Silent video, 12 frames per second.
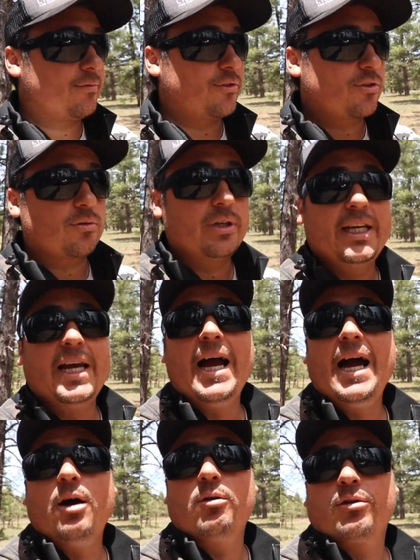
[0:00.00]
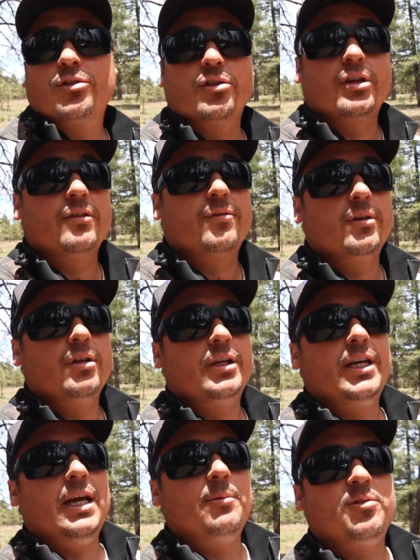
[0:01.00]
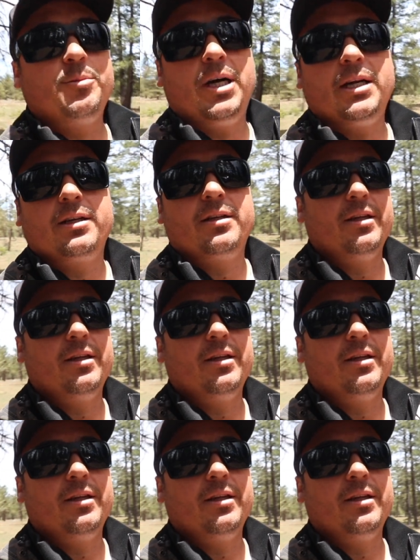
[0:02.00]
3 hours looking for another camp spot.